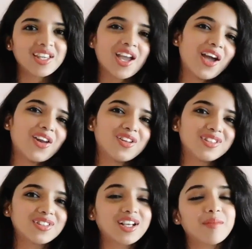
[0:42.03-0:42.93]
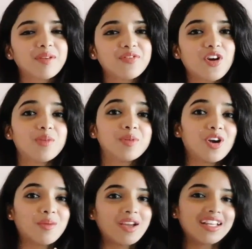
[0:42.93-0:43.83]
And also come and follow me
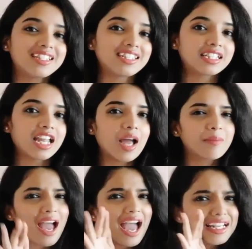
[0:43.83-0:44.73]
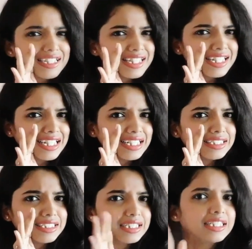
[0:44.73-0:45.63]
on my Instagram, and a sneaky
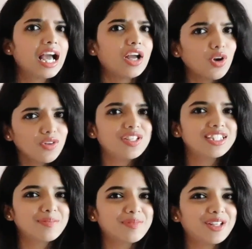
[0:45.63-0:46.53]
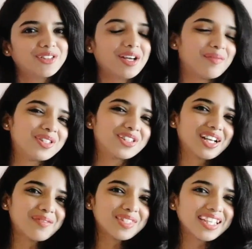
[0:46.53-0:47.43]
little thing, I always reply to comments, so
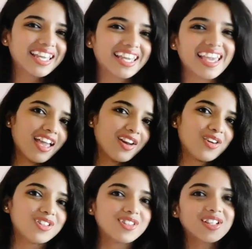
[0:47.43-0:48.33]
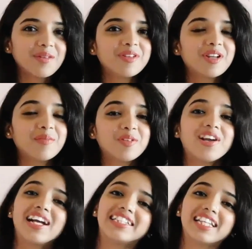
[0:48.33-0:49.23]
come say hey. And also comment down below
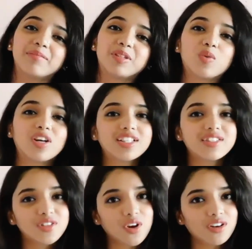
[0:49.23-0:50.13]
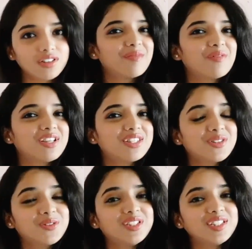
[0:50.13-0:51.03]
and tell me what is your number one
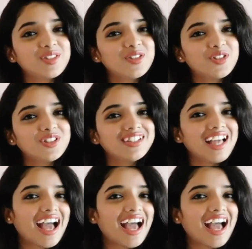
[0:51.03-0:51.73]
school essential.